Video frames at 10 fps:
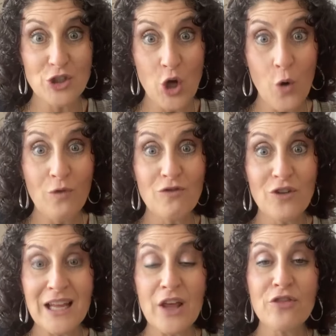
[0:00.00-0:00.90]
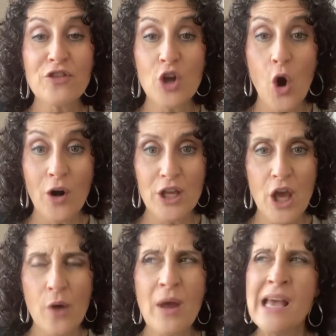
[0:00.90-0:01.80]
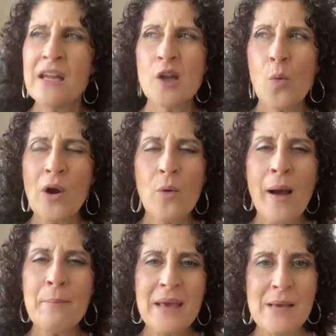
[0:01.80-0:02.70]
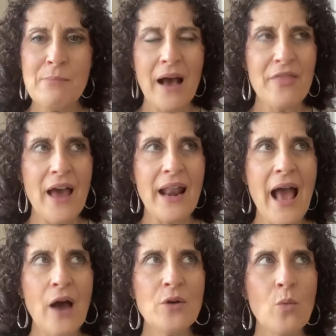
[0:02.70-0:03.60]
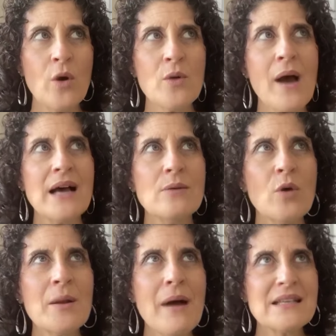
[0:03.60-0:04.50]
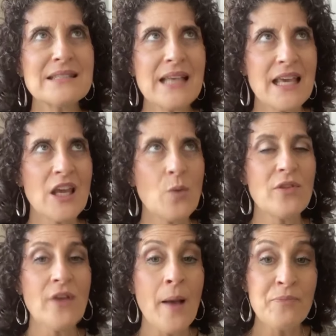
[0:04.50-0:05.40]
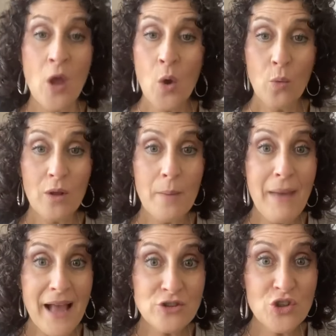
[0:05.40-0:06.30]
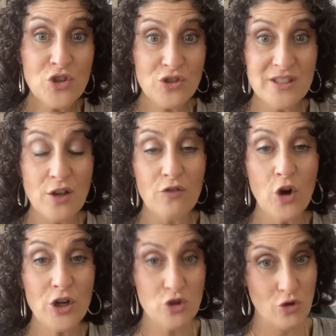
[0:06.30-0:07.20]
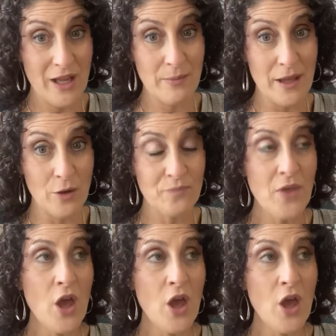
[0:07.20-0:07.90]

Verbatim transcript: Don't forget the cardio. Now, what do I mean by that? How what do I what am I saying with that? Well, imagine yourself on a treadmill.